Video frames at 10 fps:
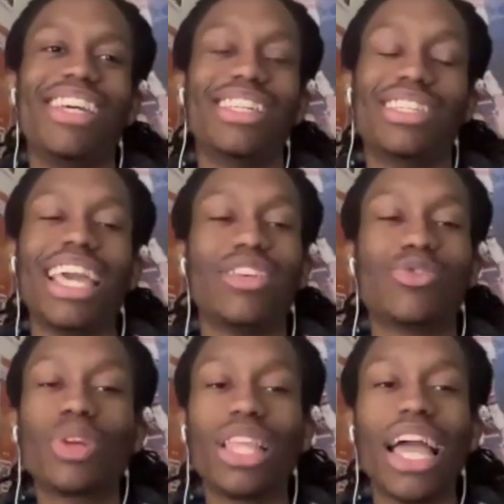it's yeah
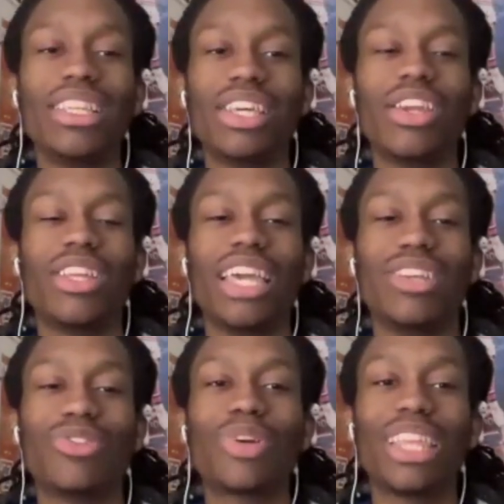storylines and yeah
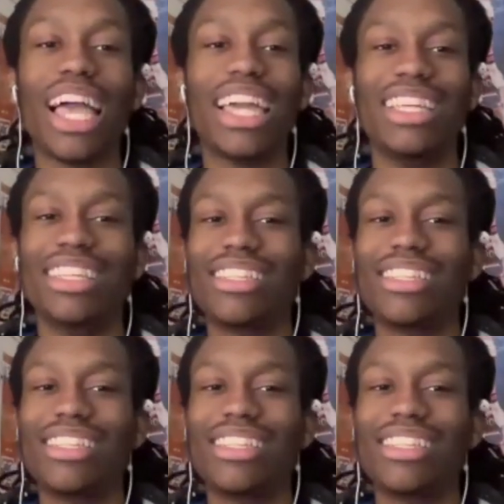the storyline